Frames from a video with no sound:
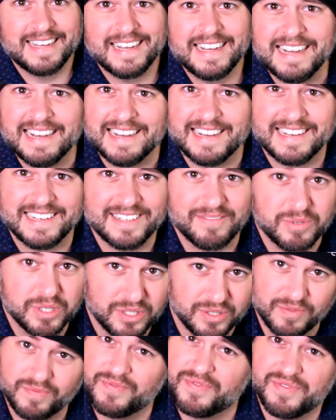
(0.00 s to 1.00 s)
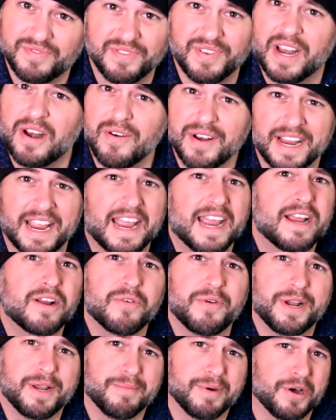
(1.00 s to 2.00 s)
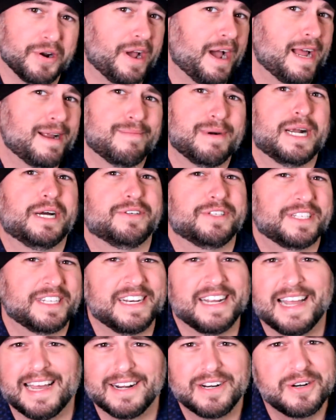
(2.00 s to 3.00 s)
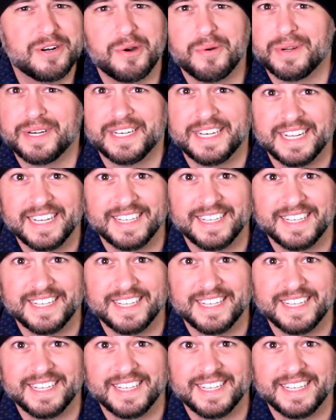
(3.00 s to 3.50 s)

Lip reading: I'm just very angry about eyebrows today. I don't know what it